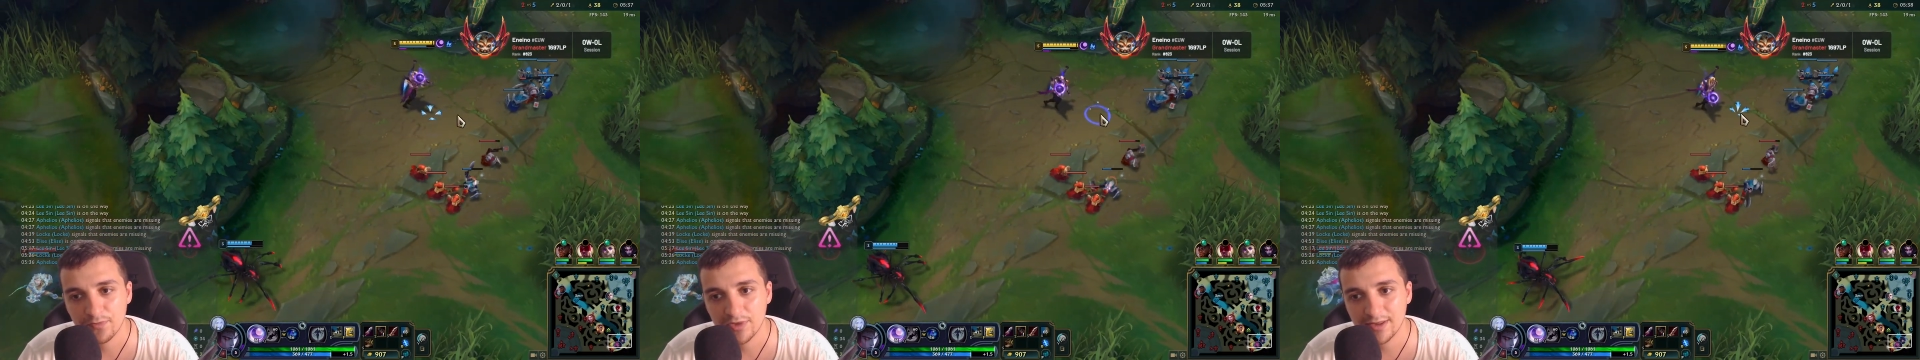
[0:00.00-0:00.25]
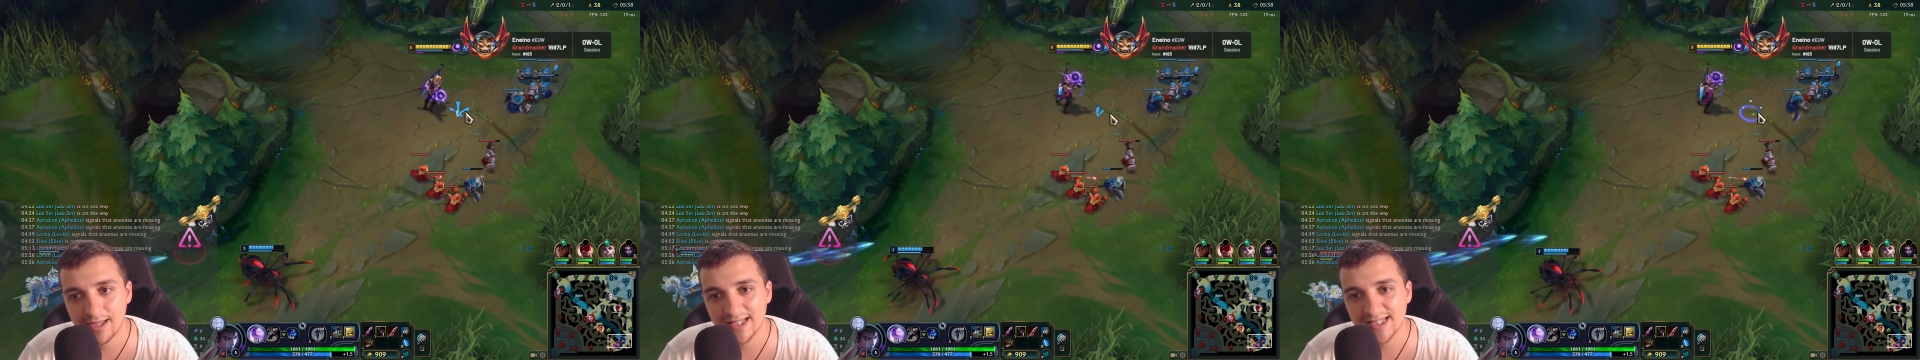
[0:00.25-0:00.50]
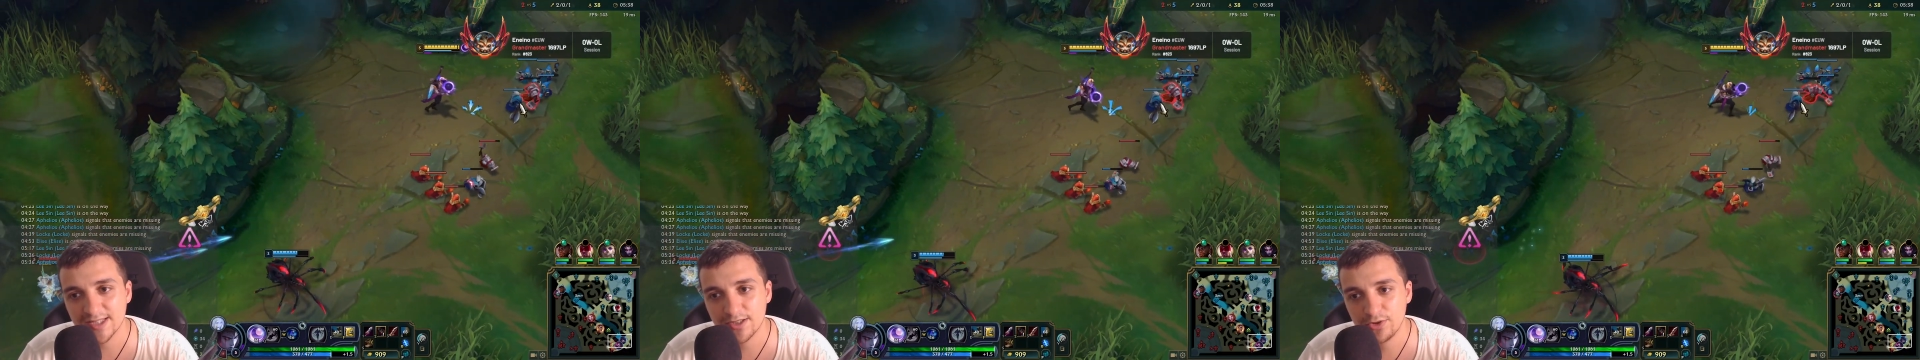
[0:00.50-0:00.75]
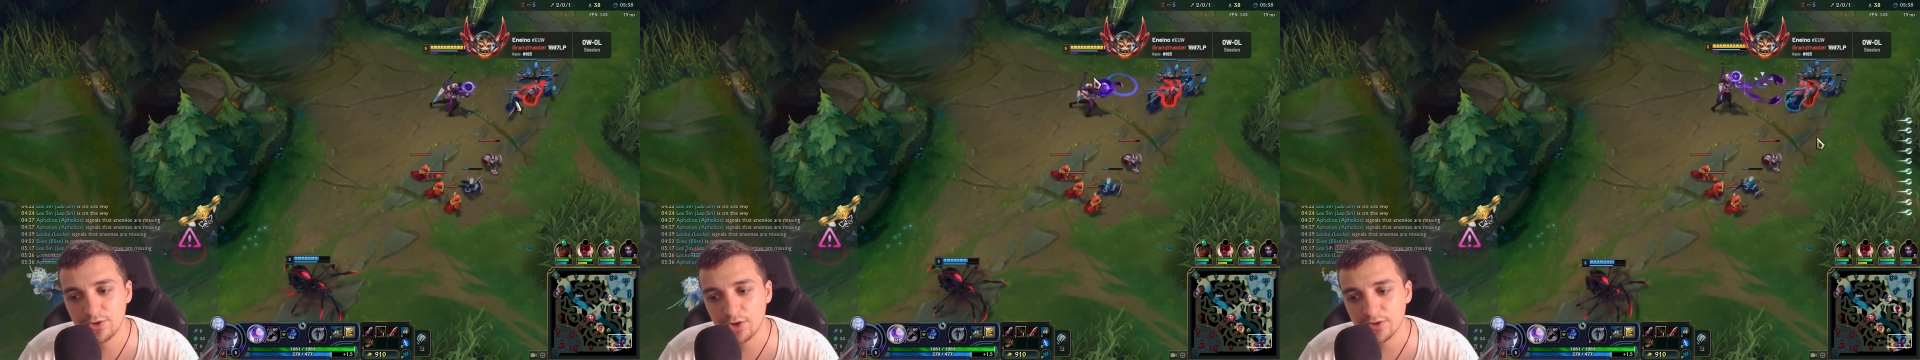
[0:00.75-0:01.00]
That's
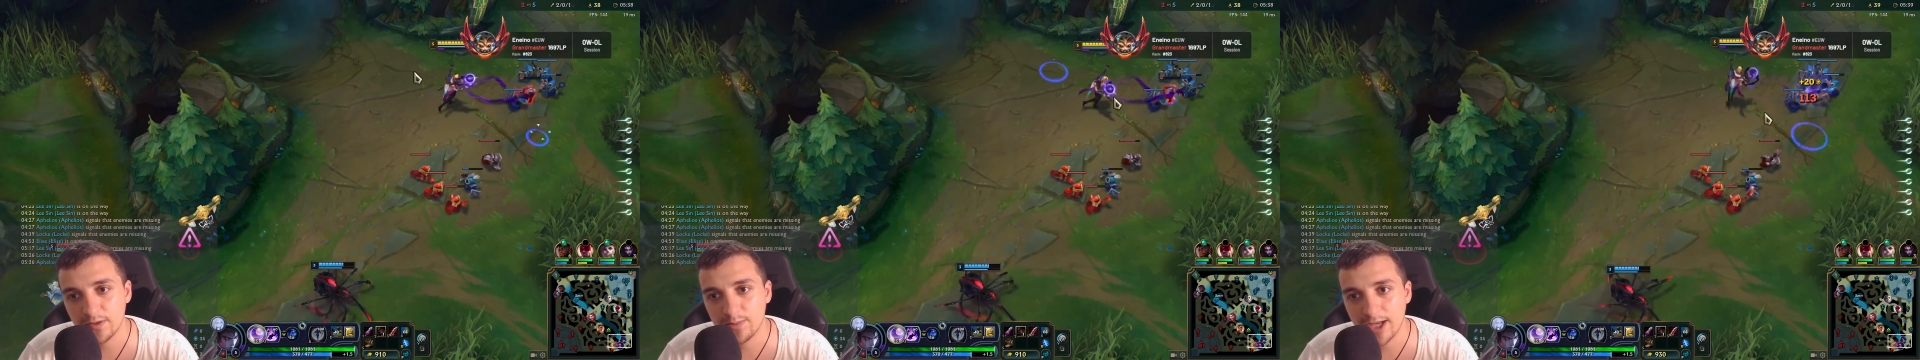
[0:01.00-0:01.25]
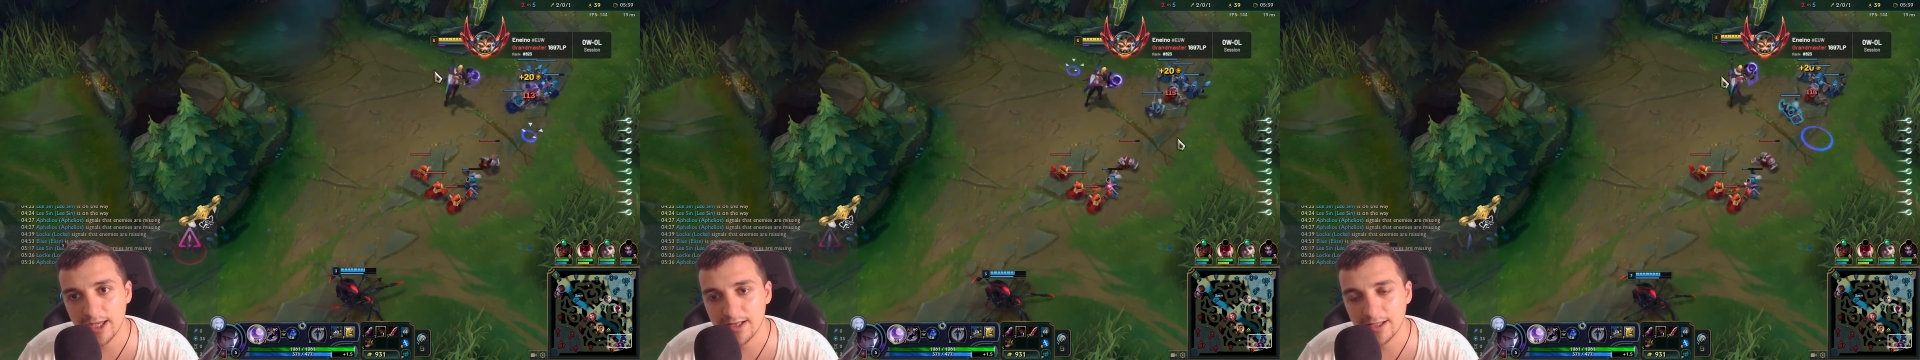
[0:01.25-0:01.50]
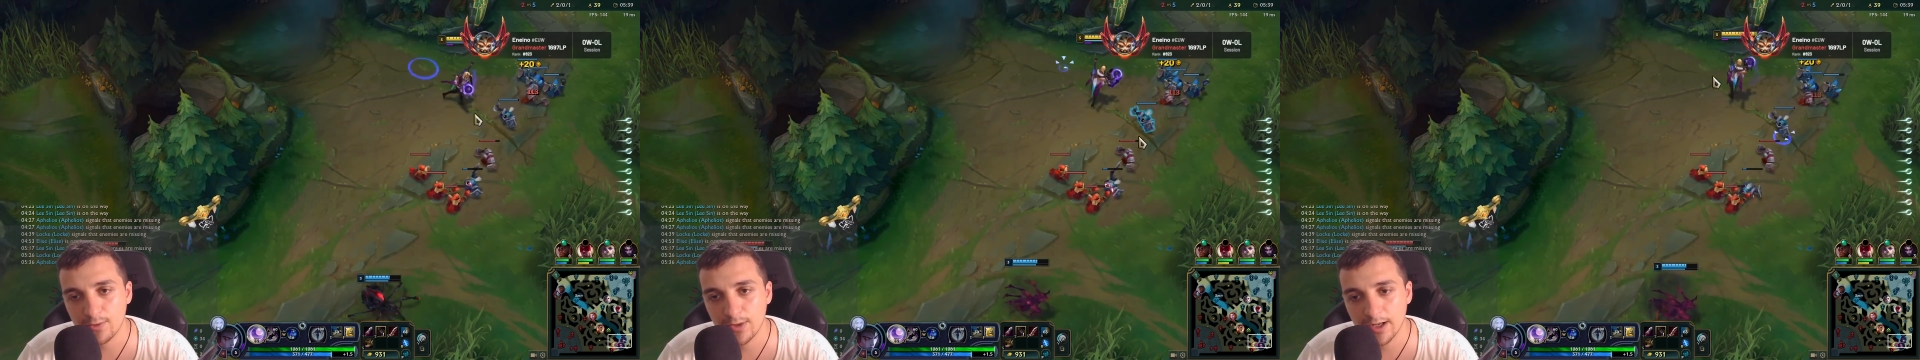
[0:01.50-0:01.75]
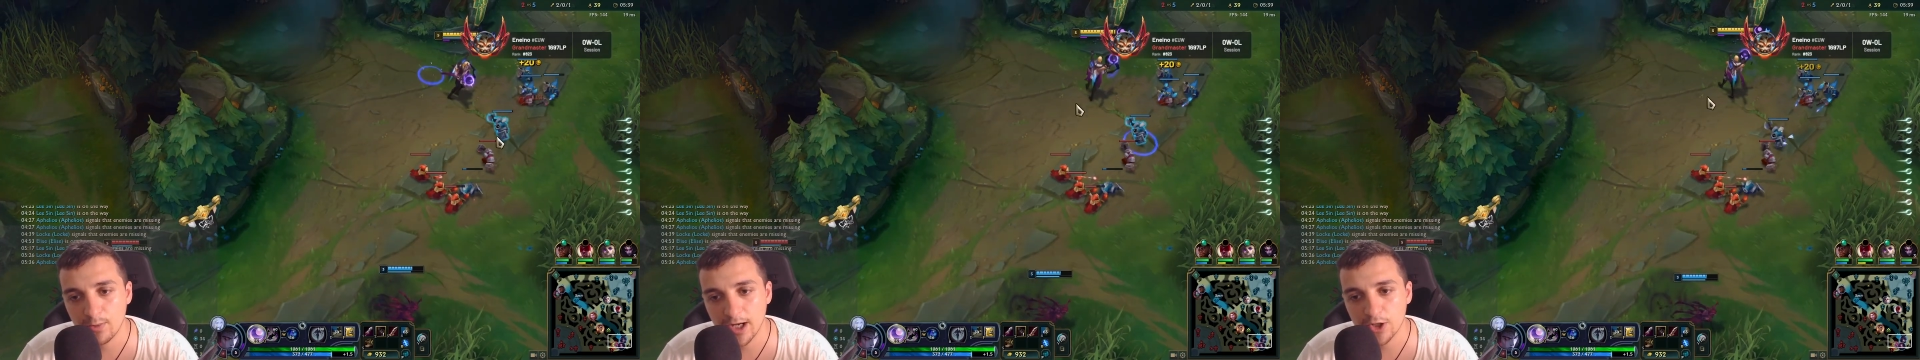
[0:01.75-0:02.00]
not that bad. Like we're